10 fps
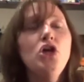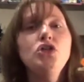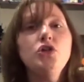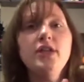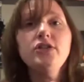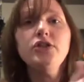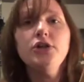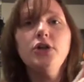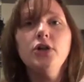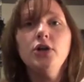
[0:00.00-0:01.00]
So these
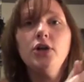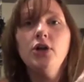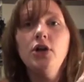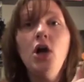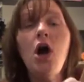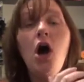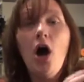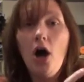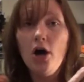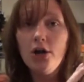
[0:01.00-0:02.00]
are
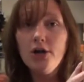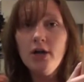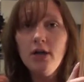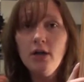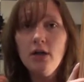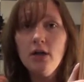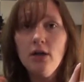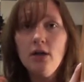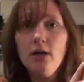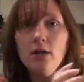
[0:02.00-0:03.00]
hard
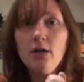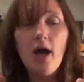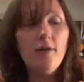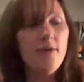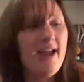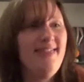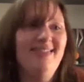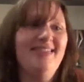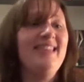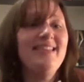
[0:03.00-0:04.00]
cover. I
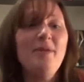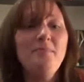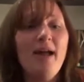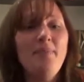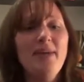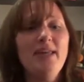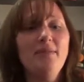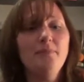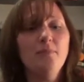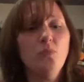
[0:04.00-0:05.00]
think they might
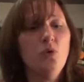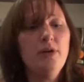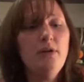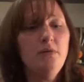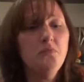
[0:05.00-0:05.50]
be wood.